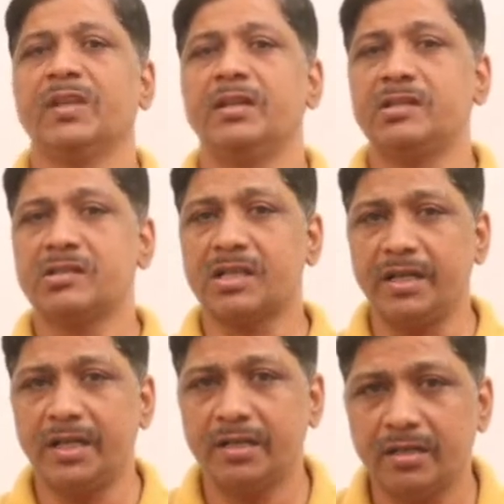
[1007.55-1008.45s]
is
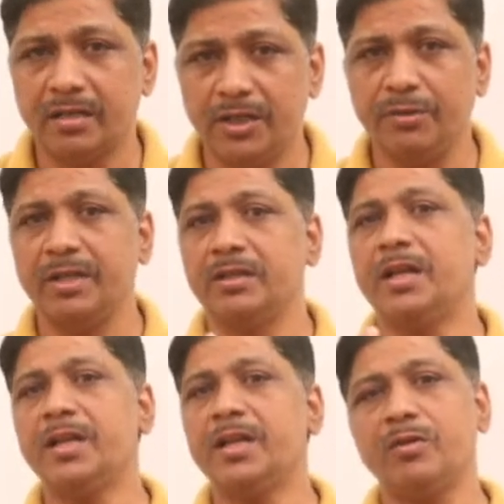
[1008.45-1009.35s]
conducted during the
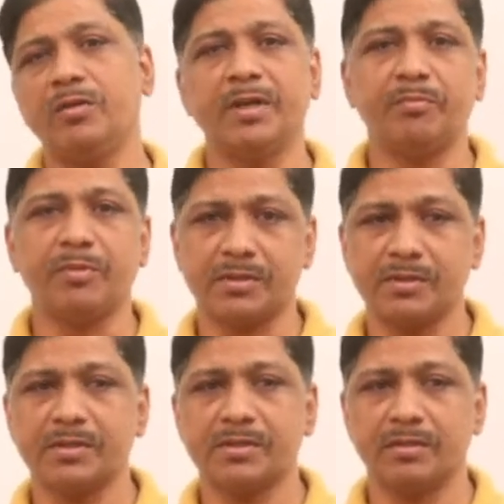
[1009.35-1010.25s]
recruitment
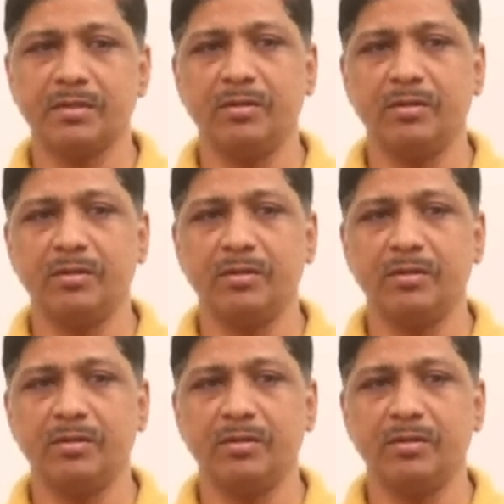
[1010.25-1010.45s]
process.